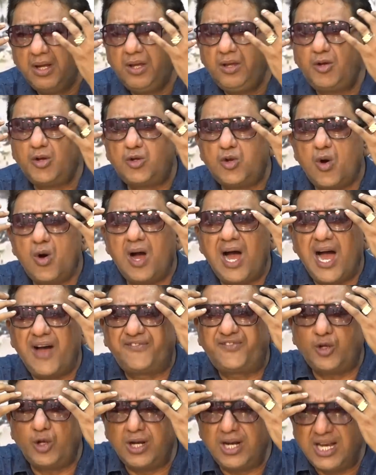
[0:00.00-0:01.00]
You don't
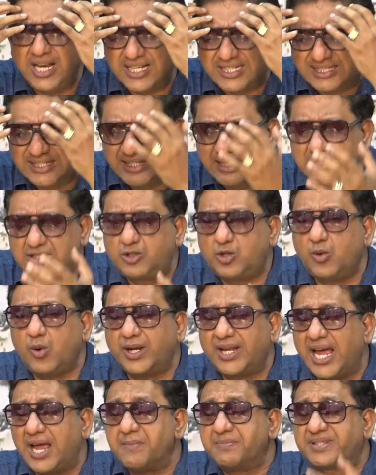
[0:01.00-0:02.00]
have to listen to
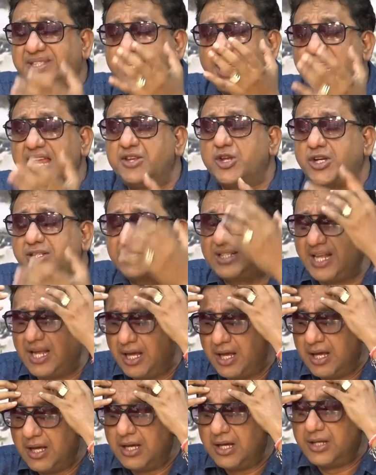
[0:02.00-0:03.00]
what I am saying.
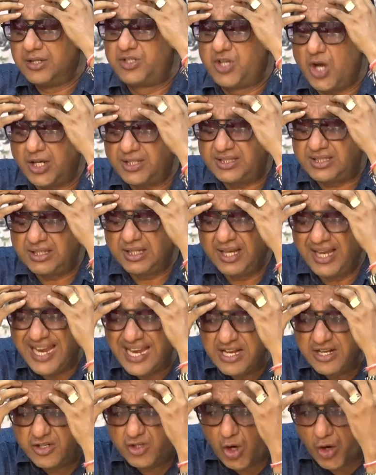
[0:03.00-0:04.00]
Just
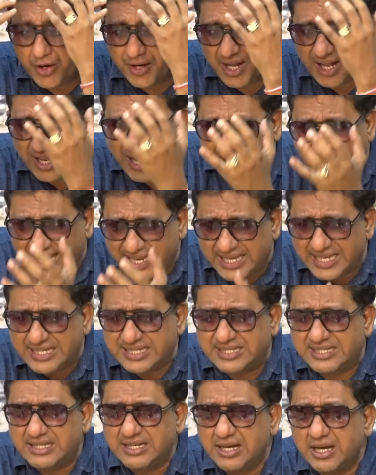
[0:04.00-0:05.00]

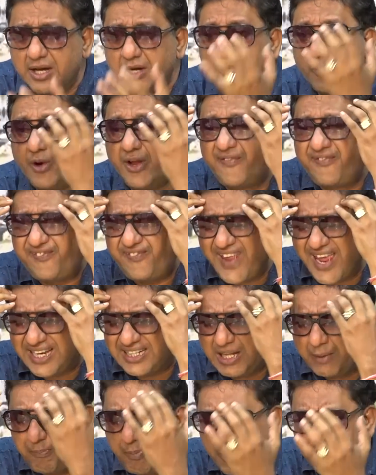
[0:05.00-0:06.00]
internalize,
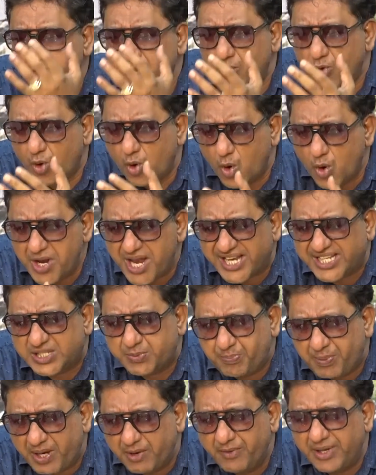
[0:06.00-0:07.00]
reflect upon your own
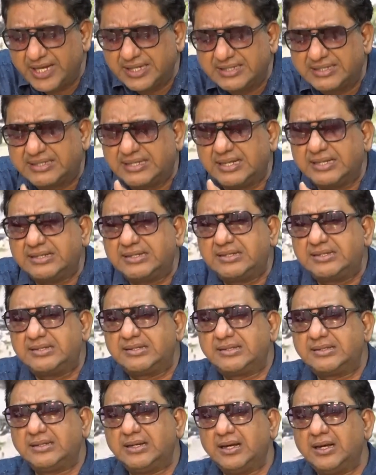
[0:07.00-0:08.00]

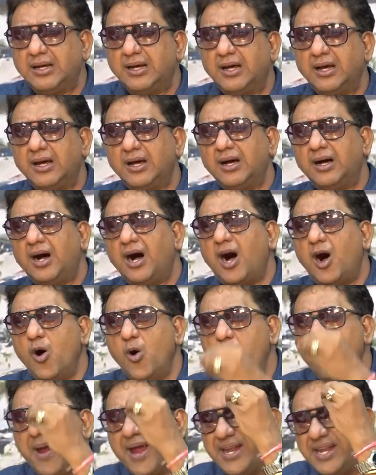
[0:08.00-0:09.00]
experiences.
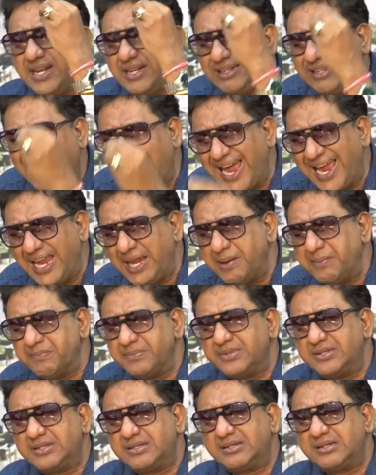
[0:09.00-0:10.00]
How many
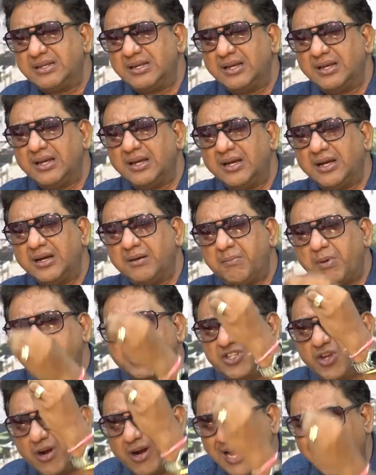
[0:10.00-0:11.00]
times
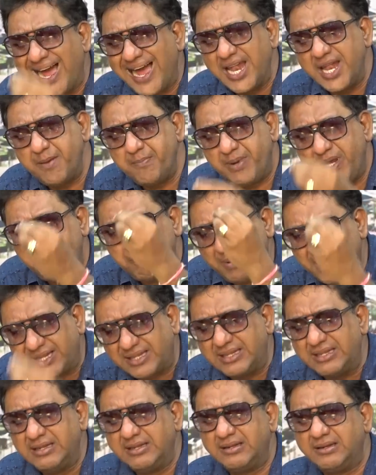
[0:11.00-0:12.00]
must your hand be
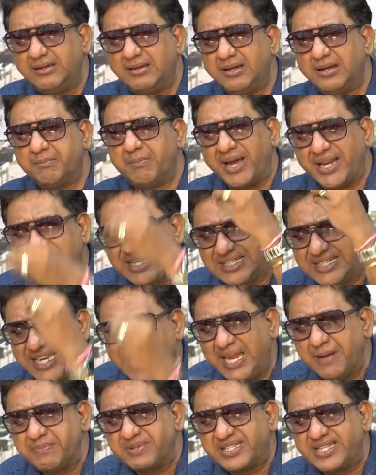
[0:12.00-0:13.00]
bitten by the
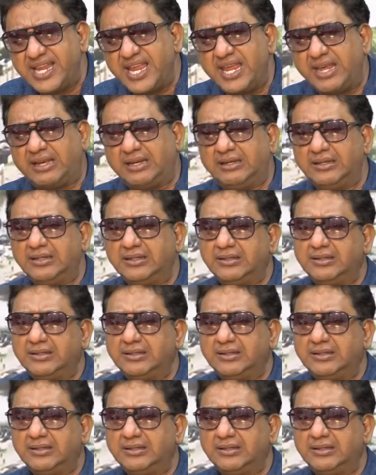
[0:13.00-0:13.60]
same snake?